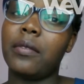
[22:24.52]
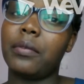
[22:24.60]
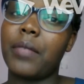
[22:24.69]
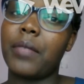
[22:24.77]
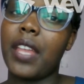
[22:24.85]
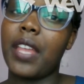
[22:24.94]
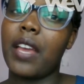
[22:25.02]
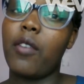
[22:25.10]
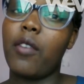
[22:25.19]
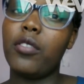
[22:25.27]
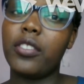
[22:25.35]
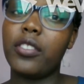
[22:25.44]
they
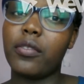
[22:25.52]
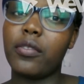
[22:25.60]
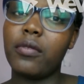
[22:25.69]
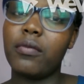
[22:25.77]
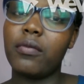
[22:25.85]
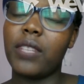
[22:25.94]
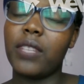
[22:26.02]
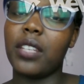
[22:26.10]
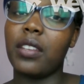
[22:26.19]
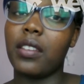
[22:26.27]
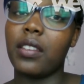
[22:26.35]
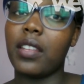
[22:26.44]
hold you
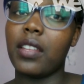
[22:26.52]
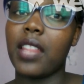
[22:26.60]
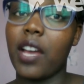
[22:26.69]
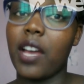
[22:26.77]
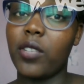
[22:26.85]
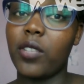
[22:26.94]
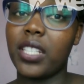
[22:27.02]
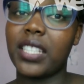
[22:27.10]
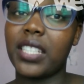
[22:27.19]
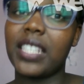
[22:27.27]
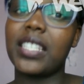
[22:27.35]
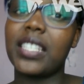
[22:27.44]
in their holding
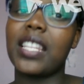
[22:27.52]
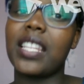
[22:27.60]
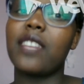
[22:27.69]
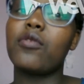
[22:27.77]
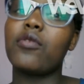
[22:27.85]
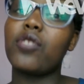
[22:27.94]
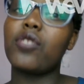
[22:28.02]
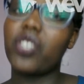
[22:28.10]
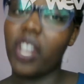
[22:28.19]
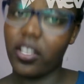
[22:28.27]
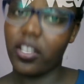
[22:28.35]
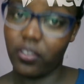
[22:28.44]
cells, and they do not
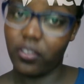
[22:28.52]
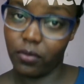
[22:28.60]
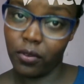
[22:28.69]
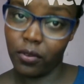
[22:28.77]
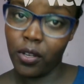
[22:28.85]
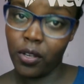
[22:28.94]
charge you.